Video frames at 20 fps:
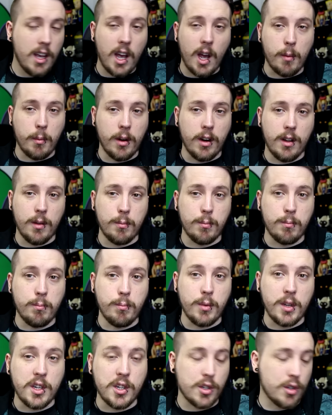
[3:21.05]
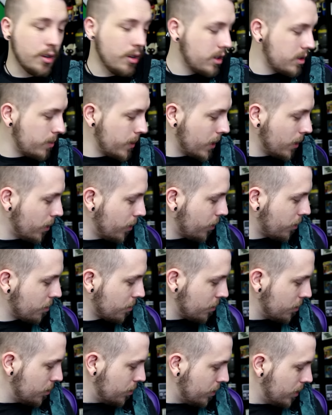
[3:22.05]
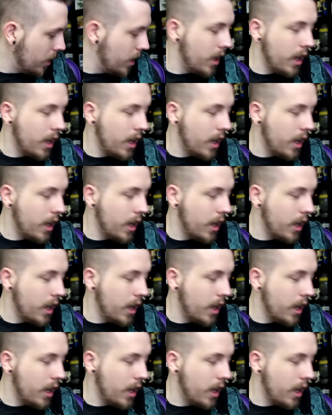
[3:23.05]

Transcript: I'm gonna be sure to be going through